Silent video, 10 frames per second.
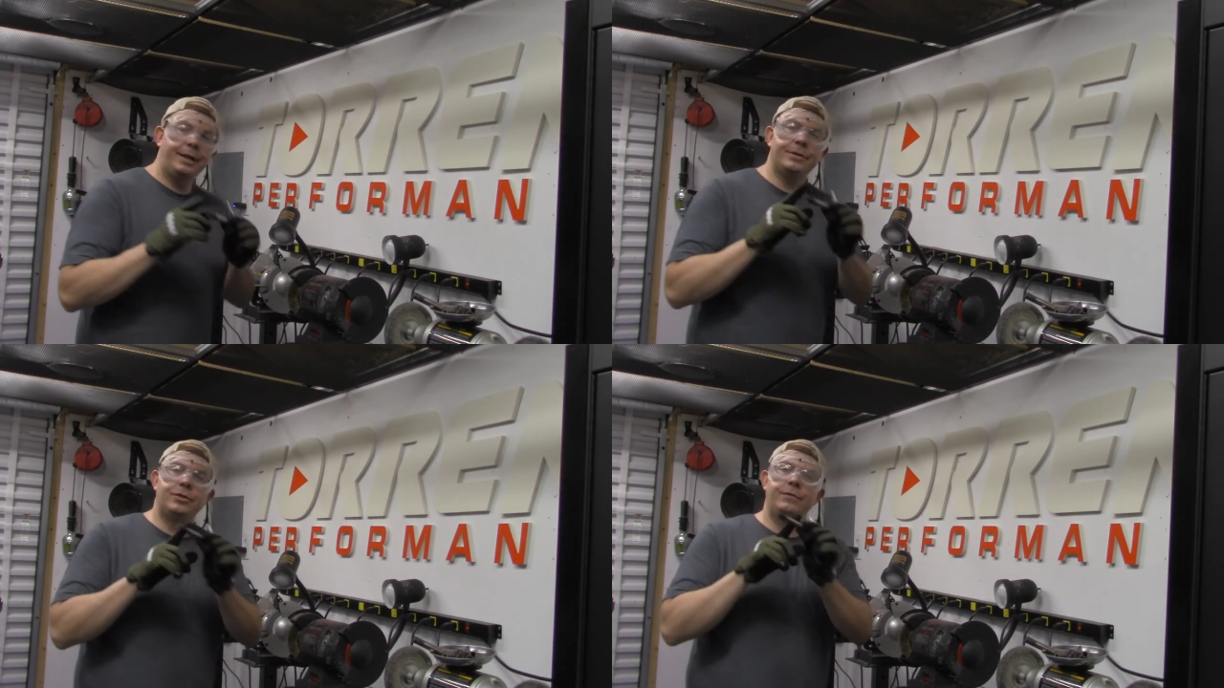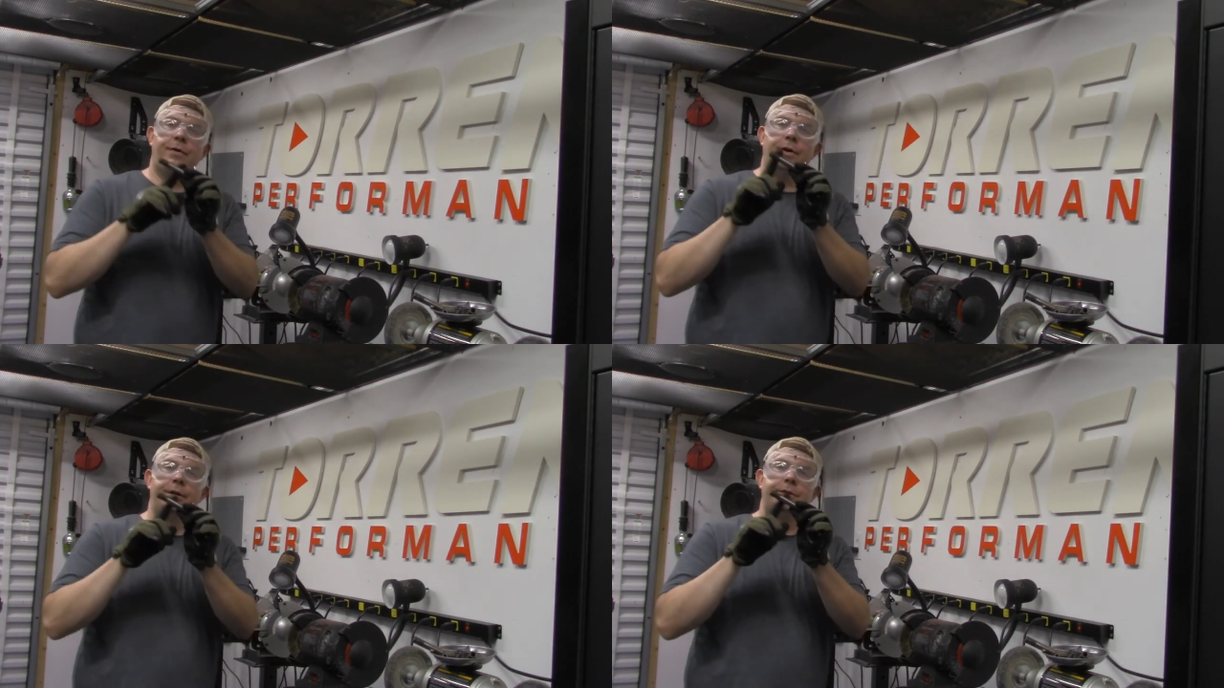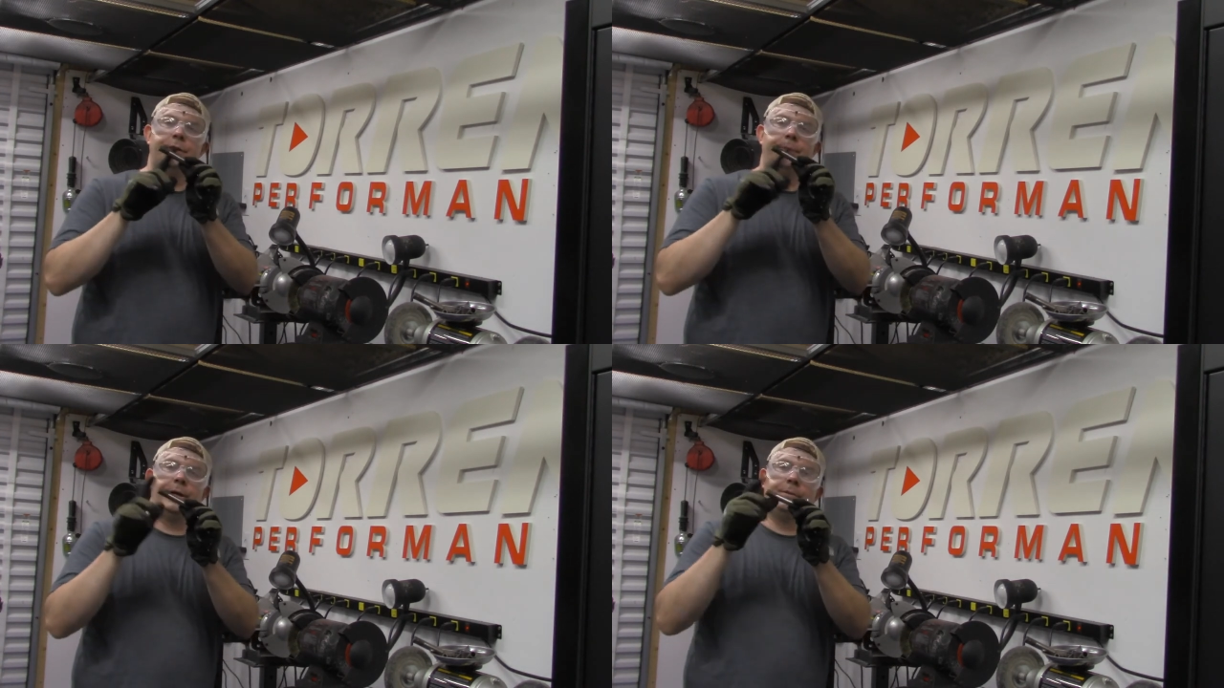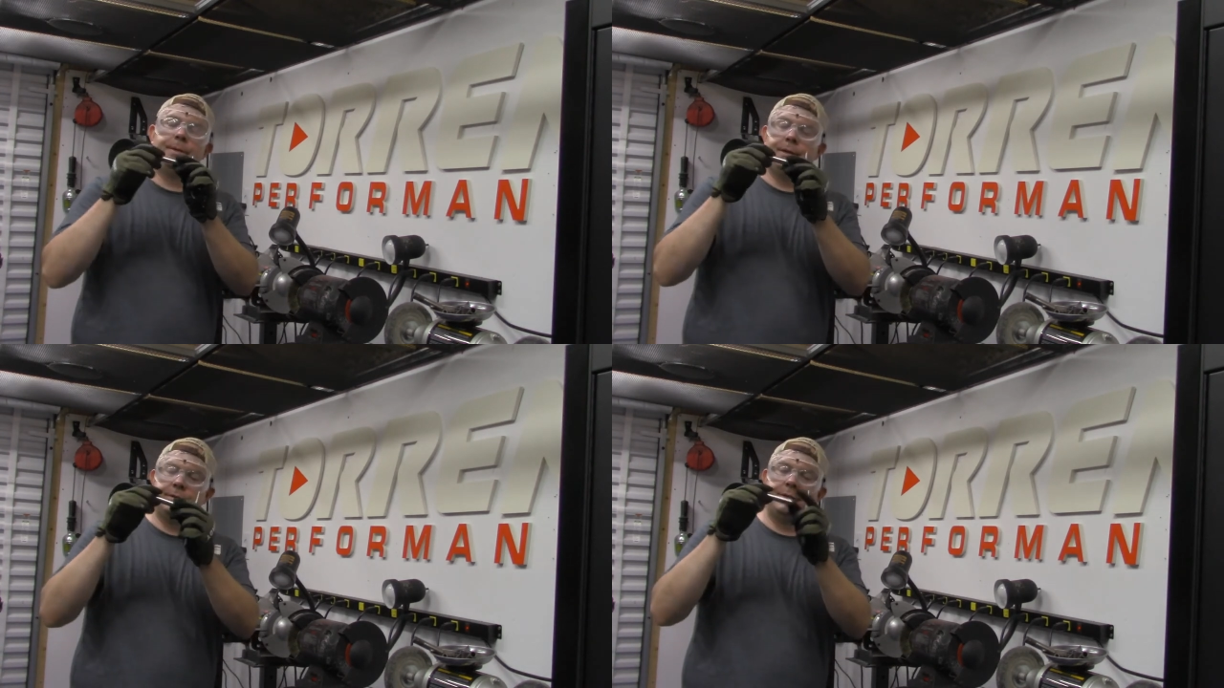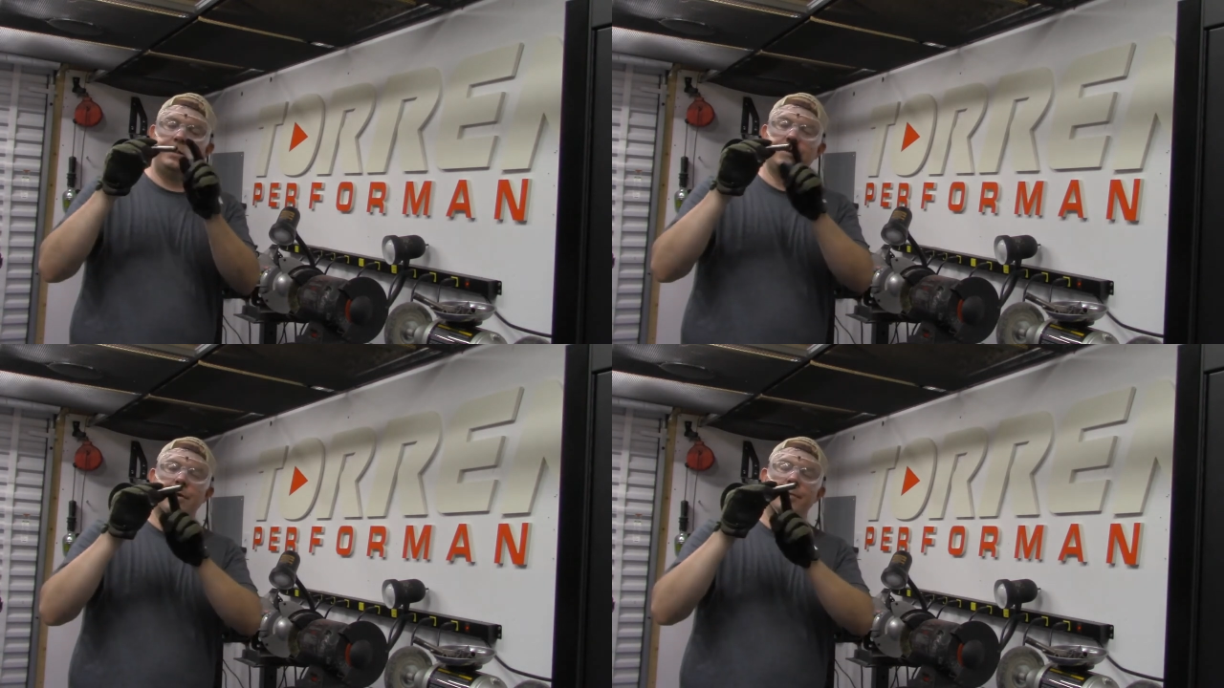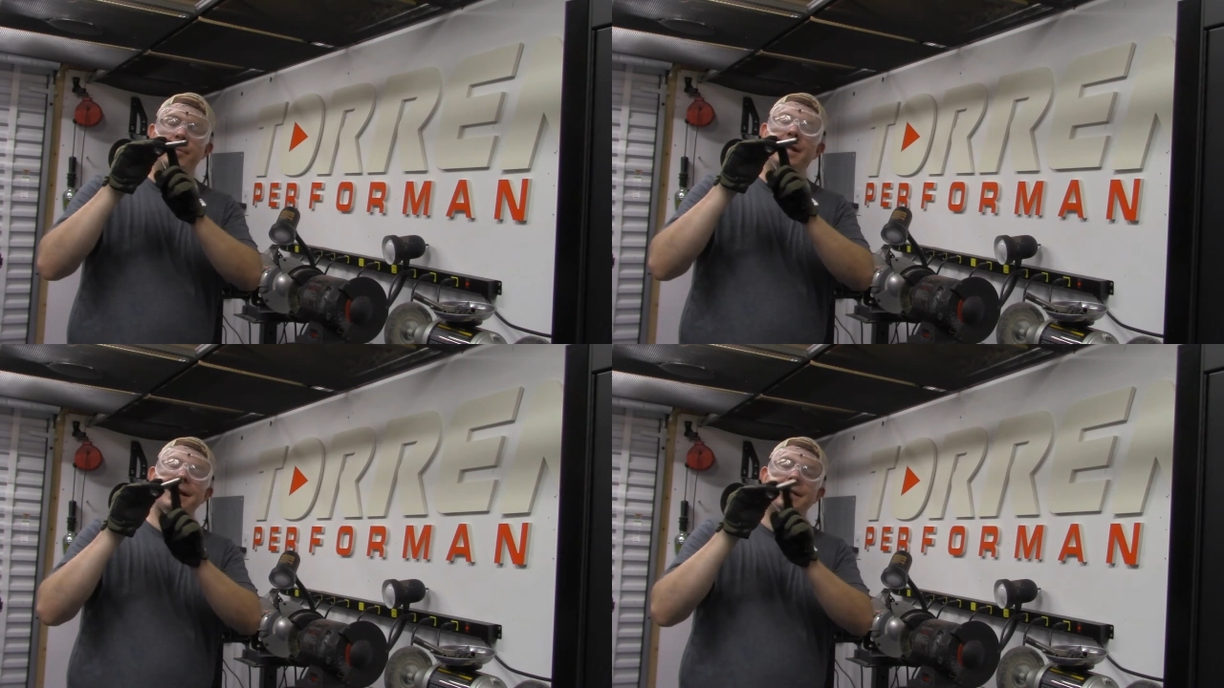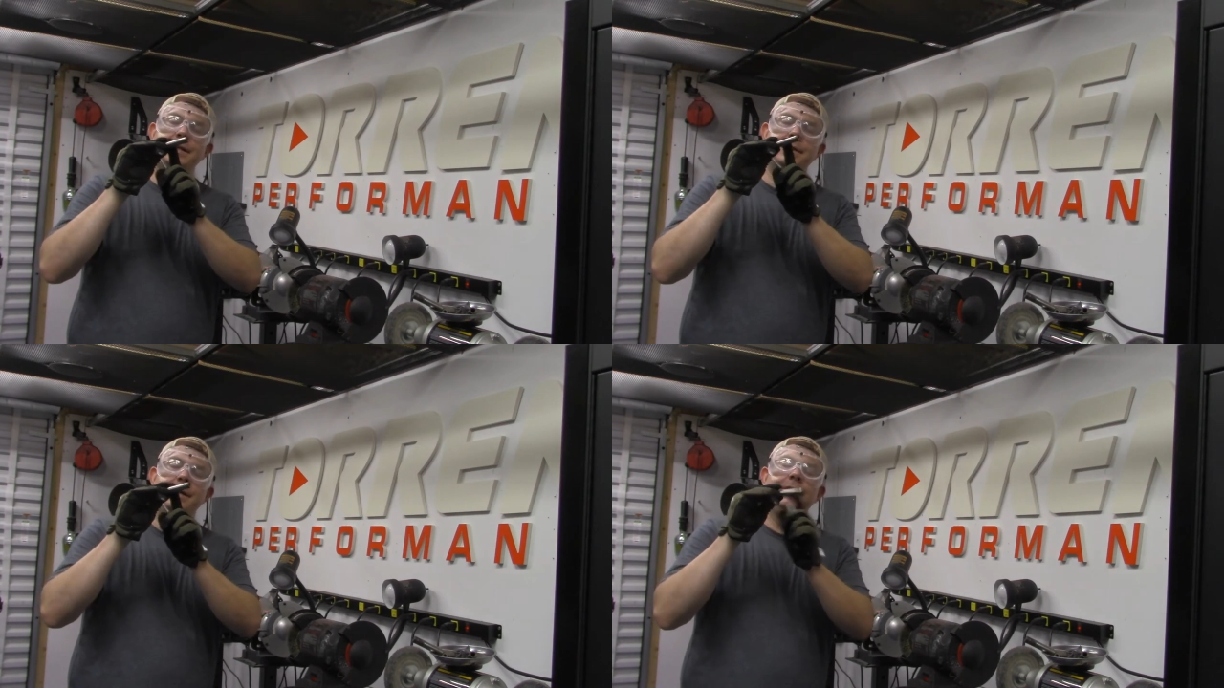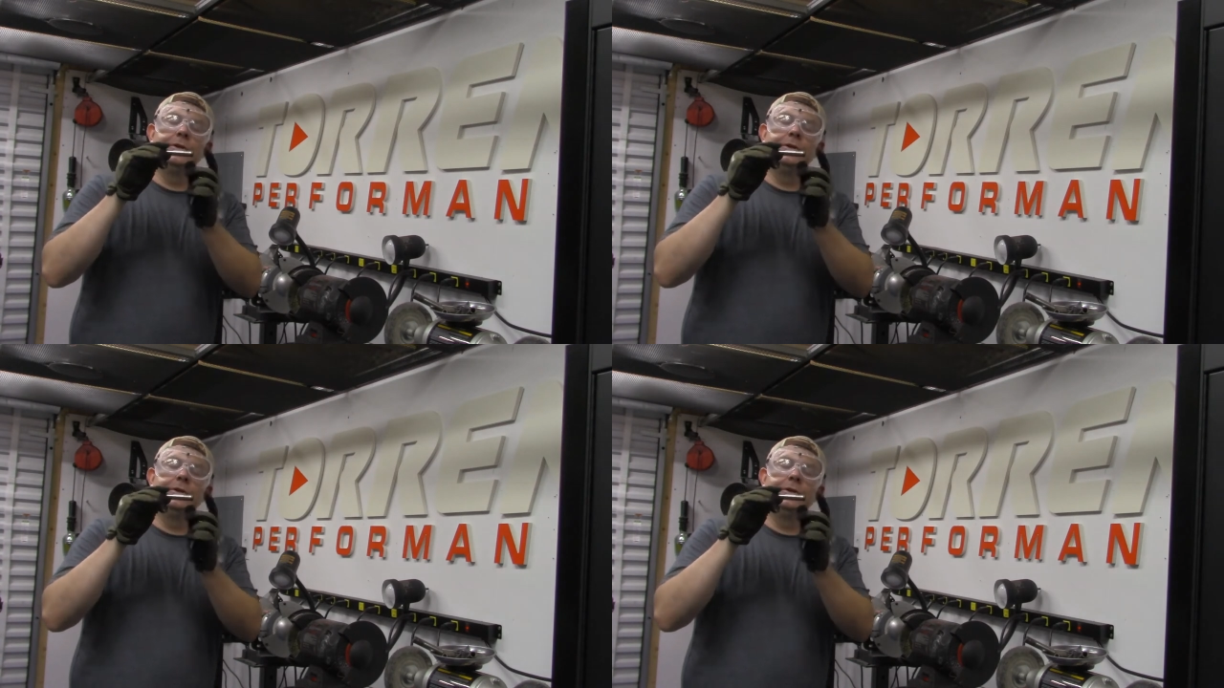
get too far into the metal because these are plated.